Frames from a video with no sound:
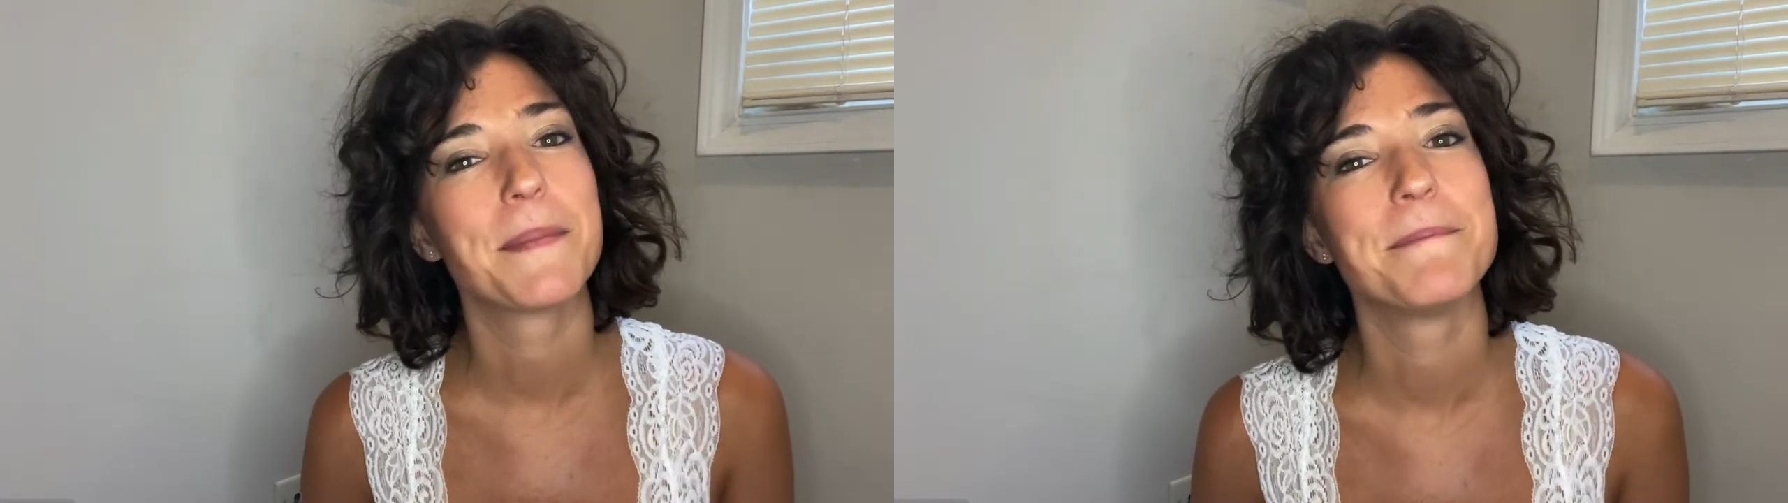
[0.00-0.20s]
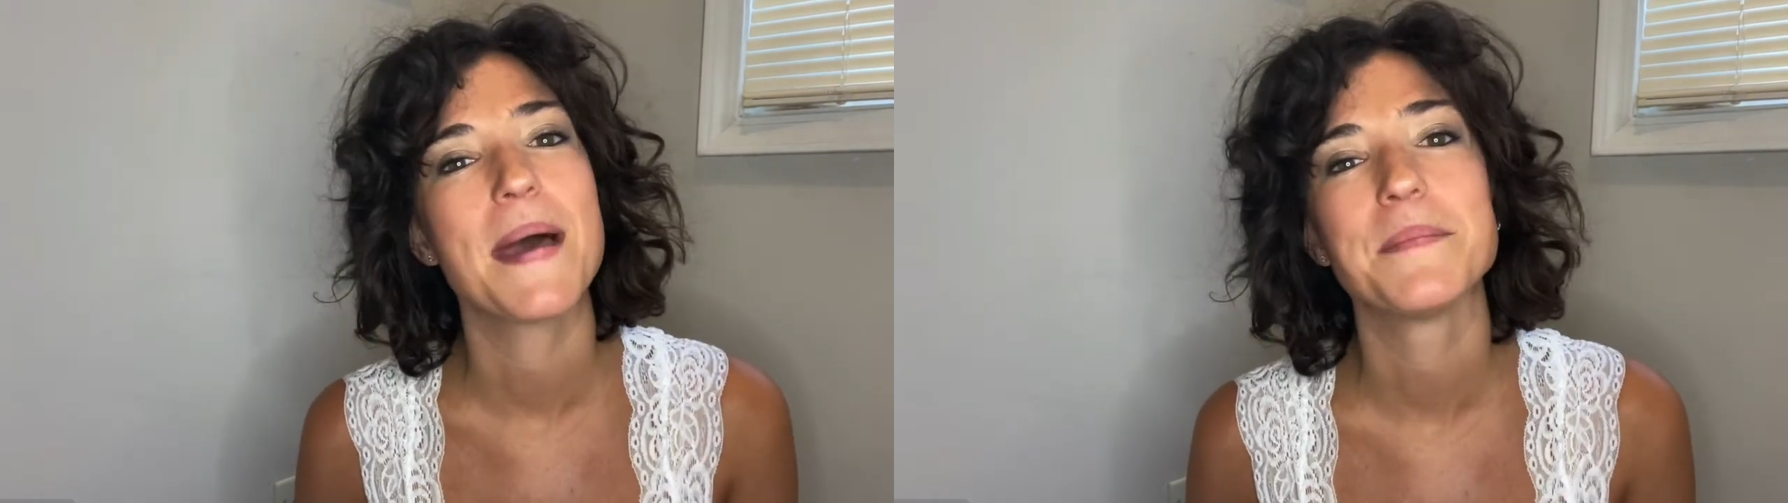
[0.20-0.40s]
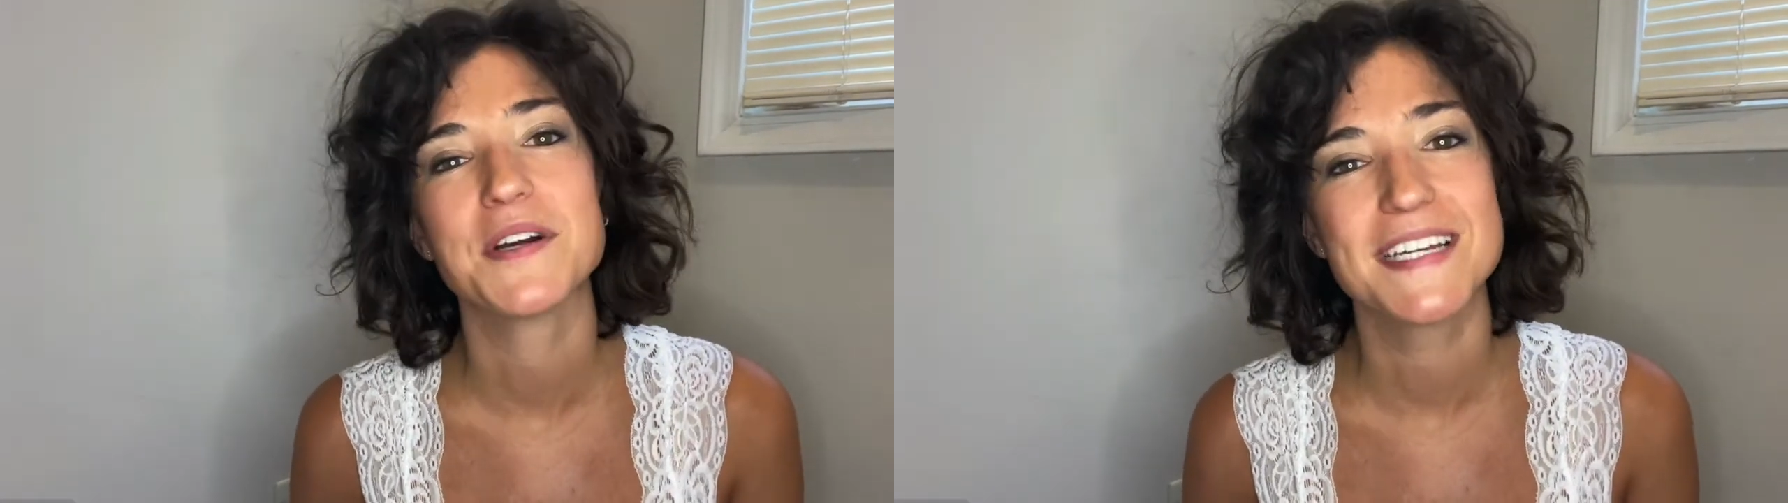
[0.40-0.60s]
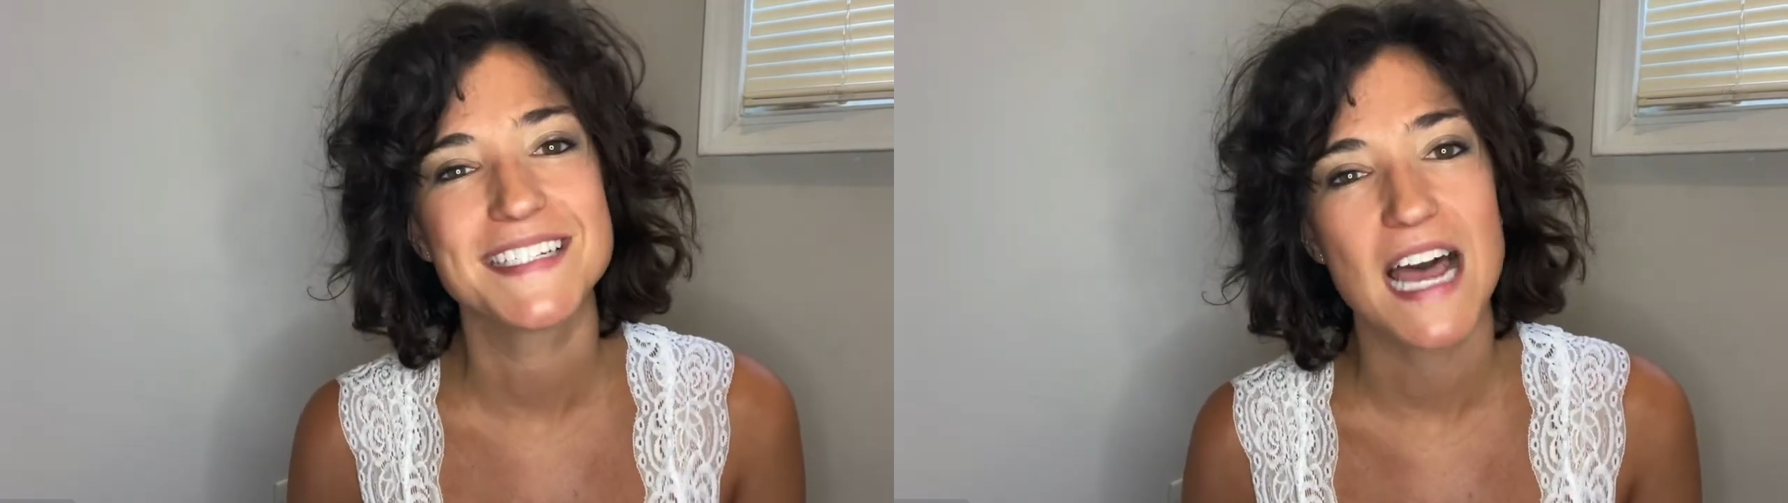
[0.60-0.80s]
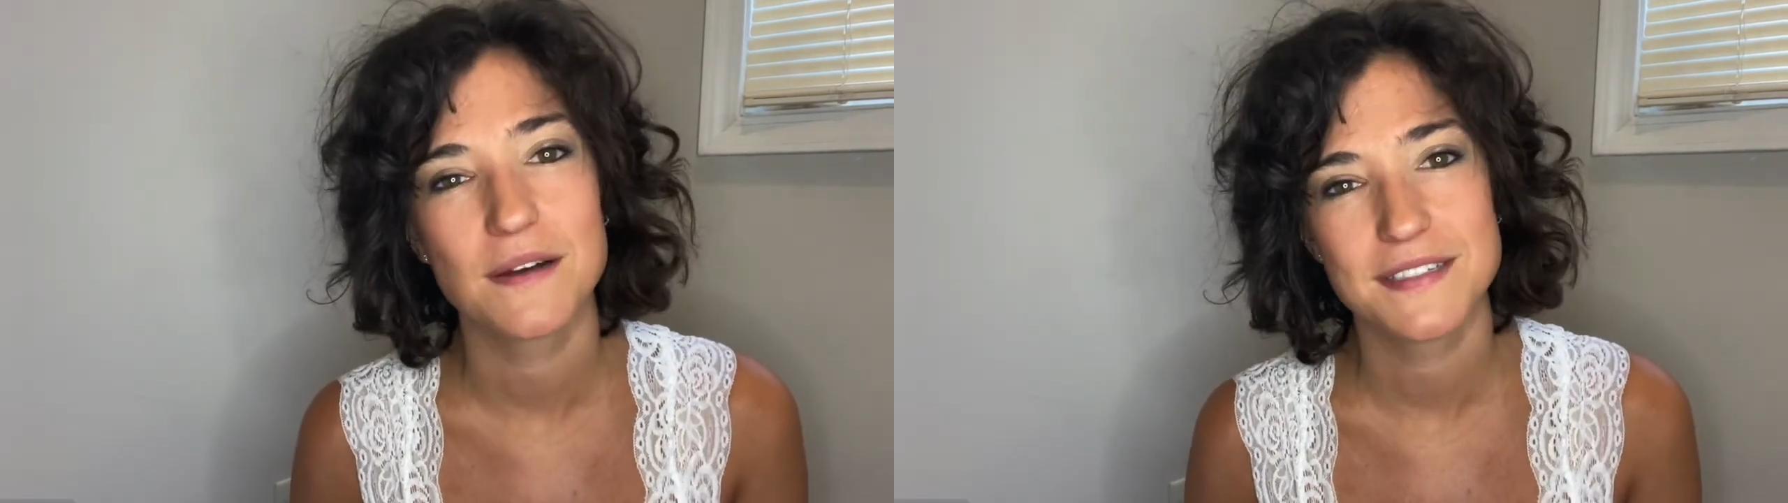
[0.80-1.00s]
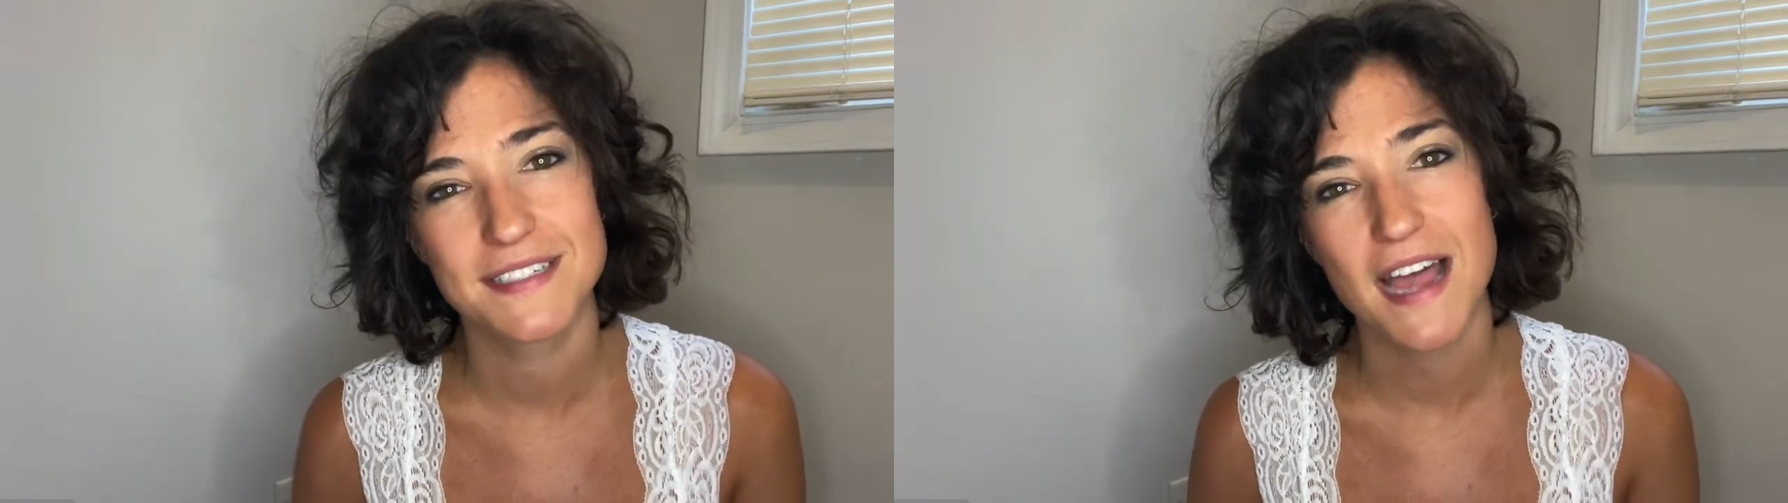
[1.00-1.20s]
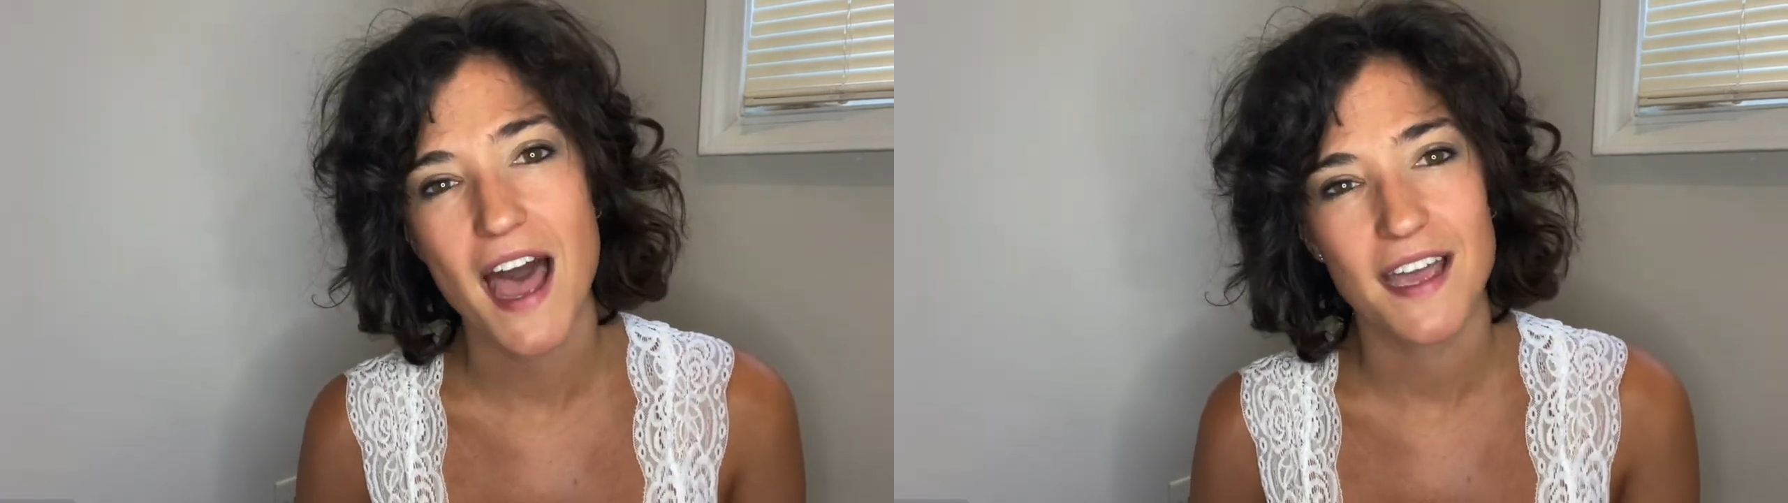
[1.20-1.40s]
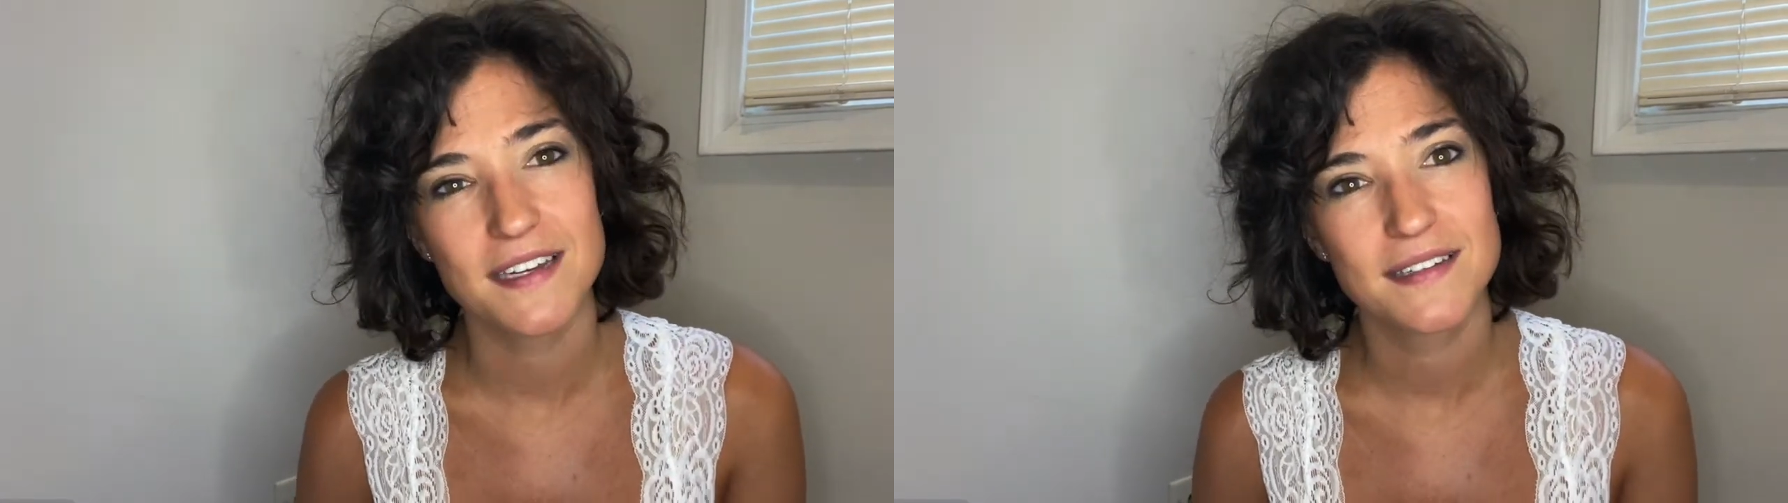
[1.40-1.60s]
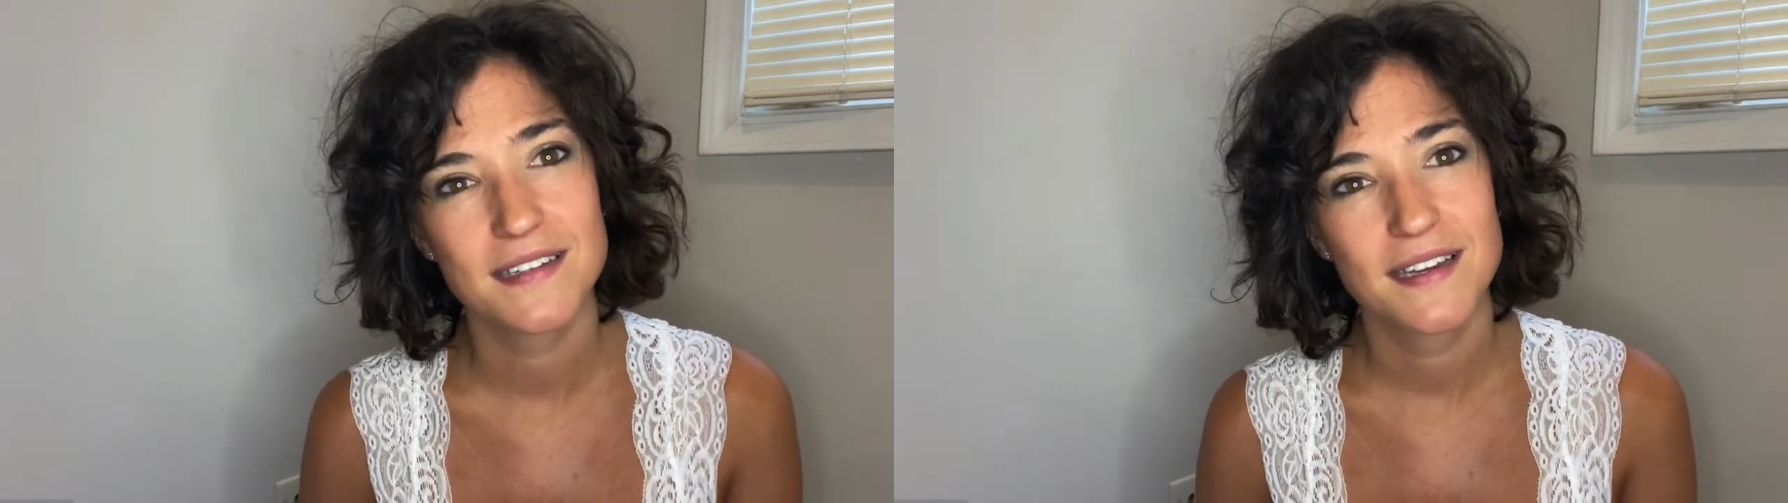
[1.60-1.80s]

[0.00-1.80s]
memories outside.